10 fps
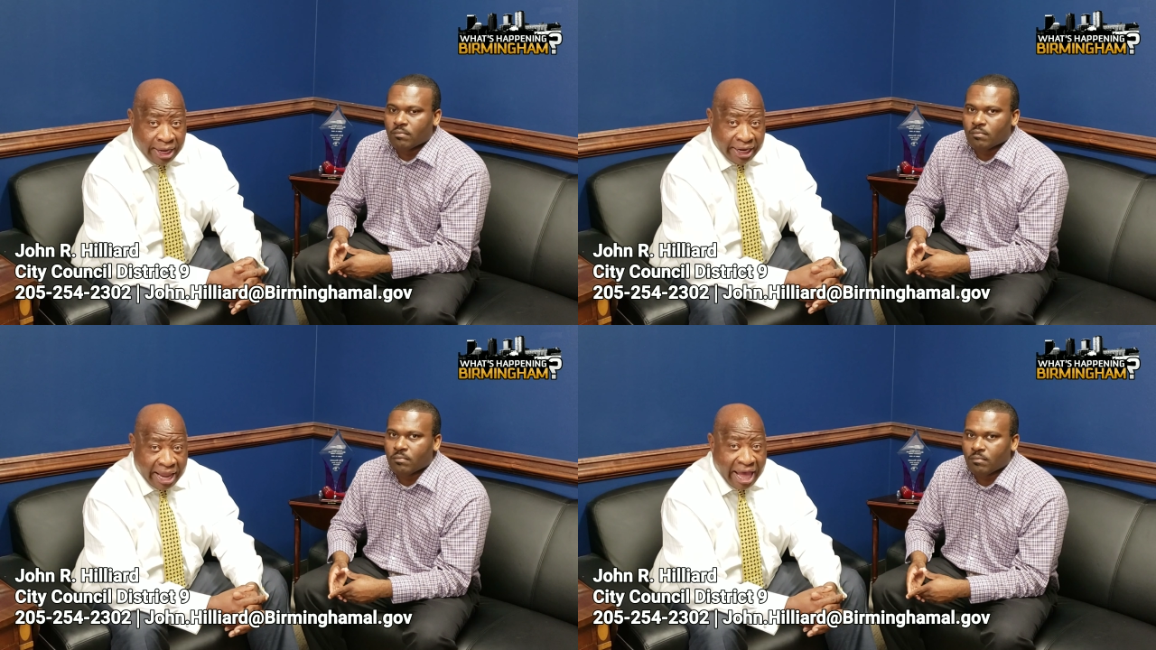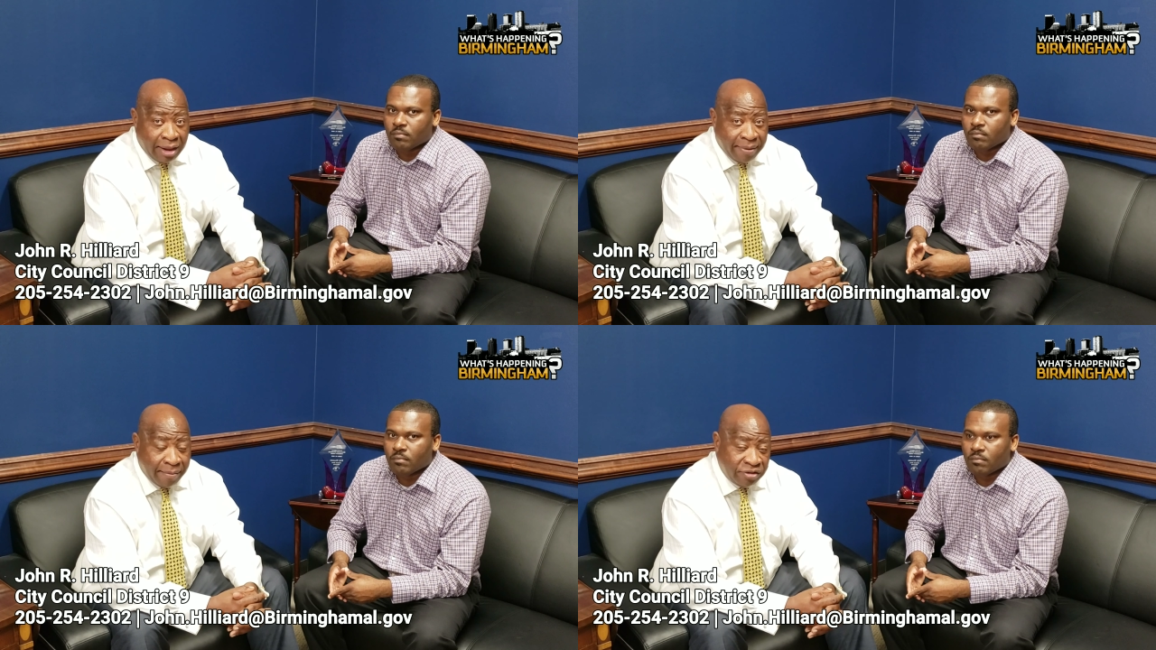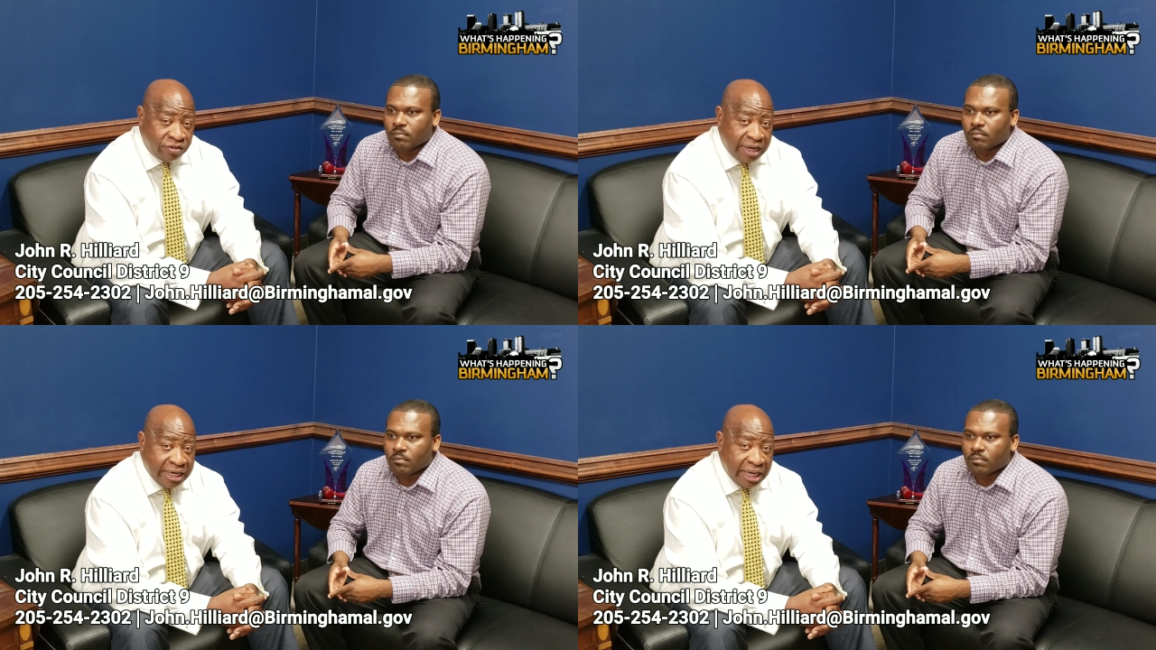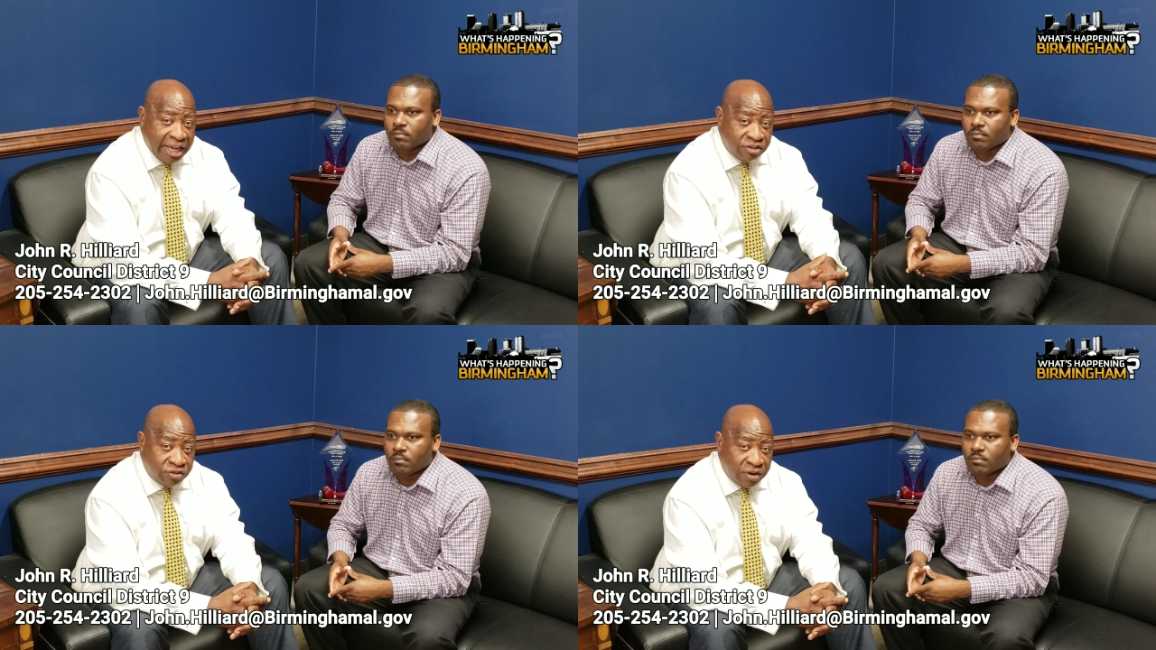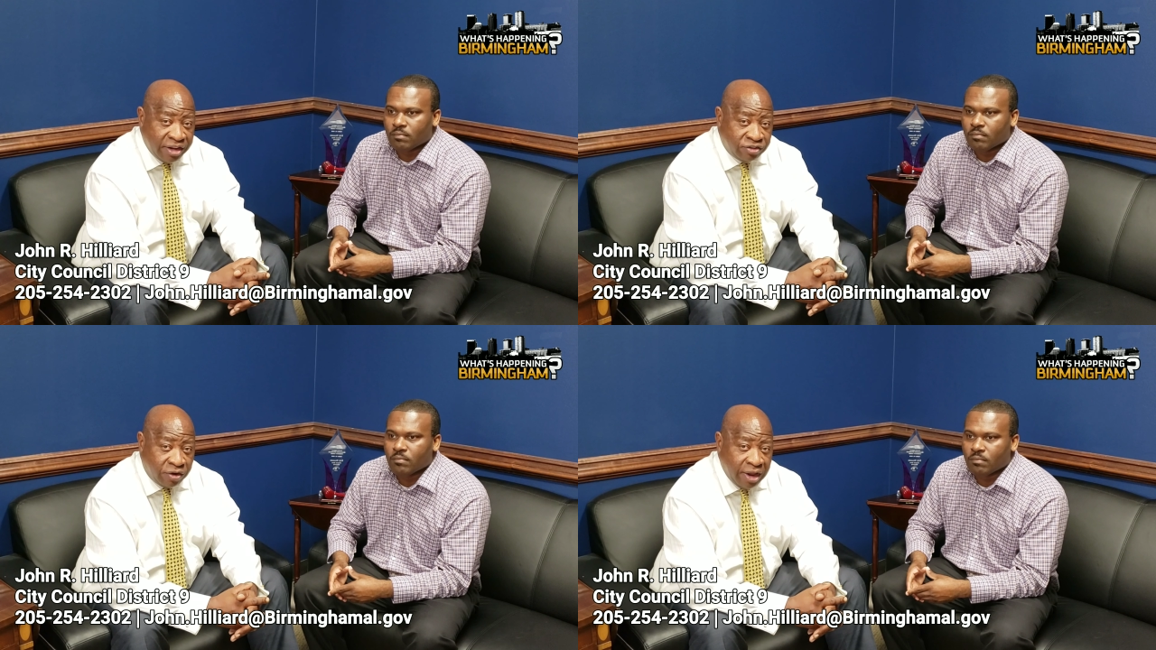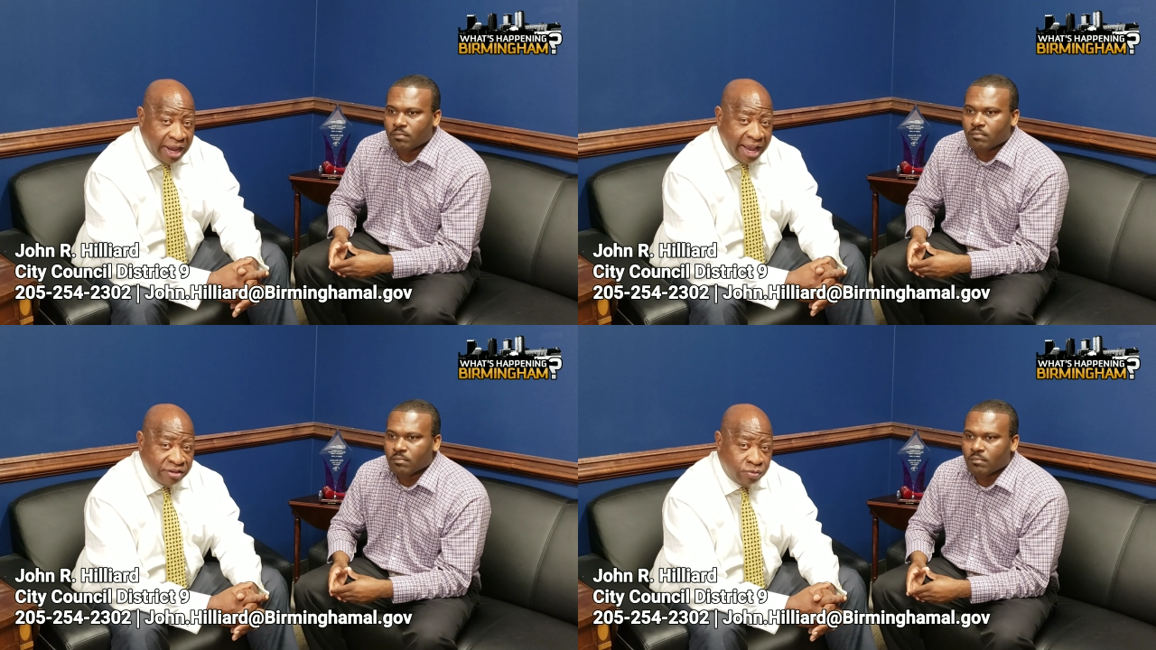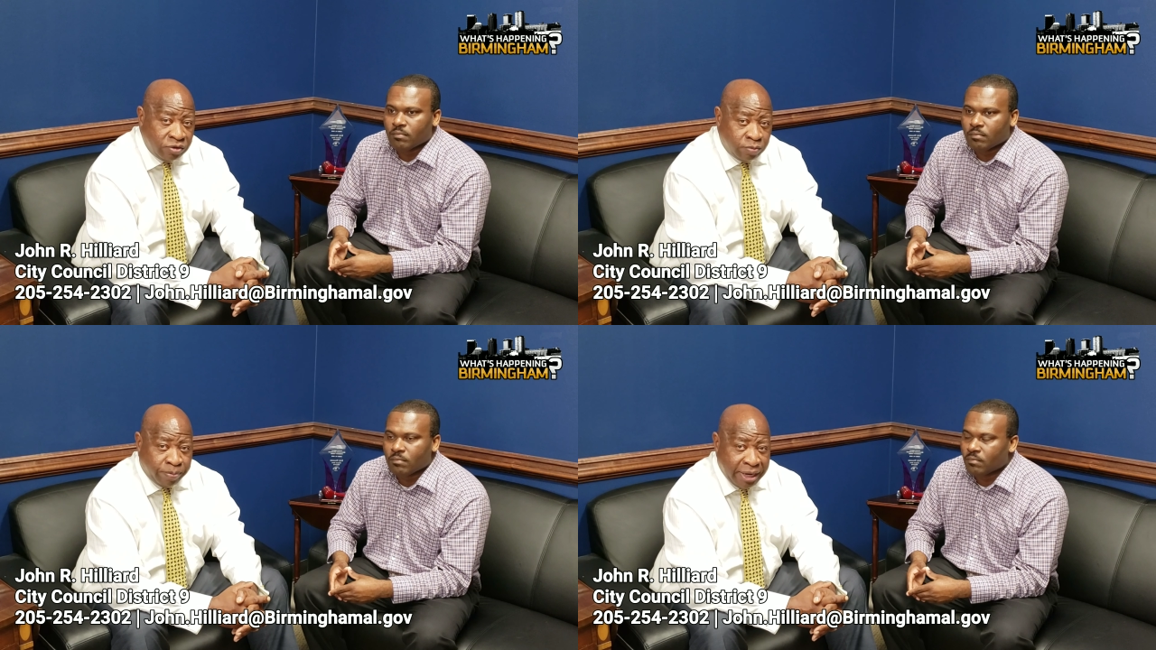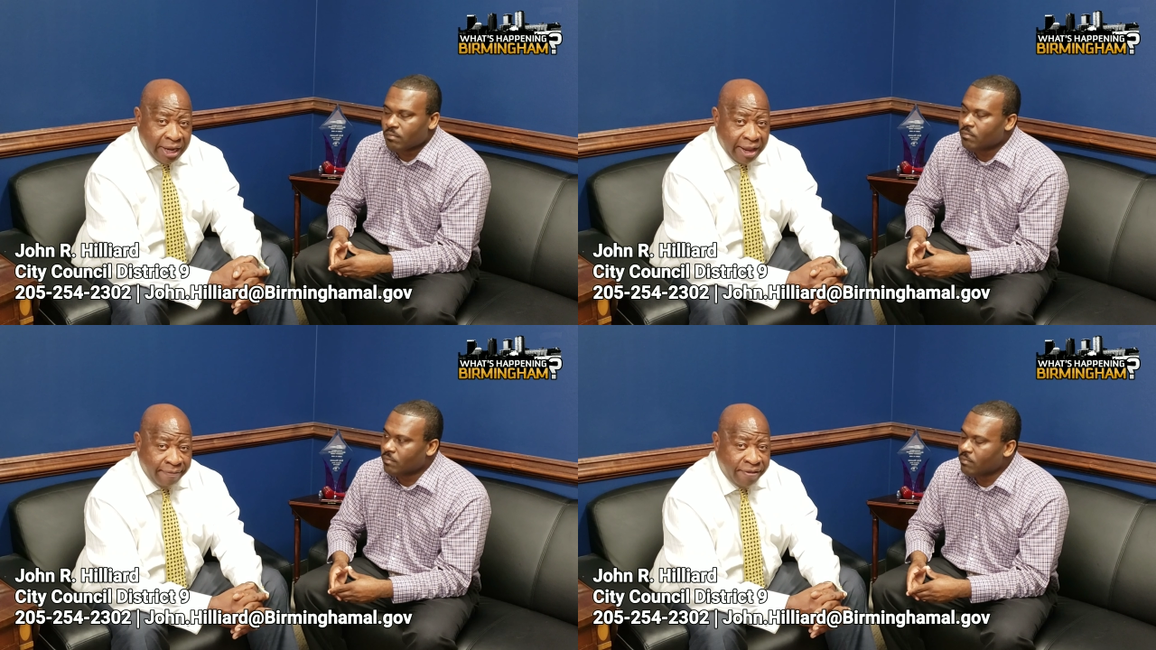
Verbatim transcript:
Speaker 1: in the Alabama state legislature as we speak.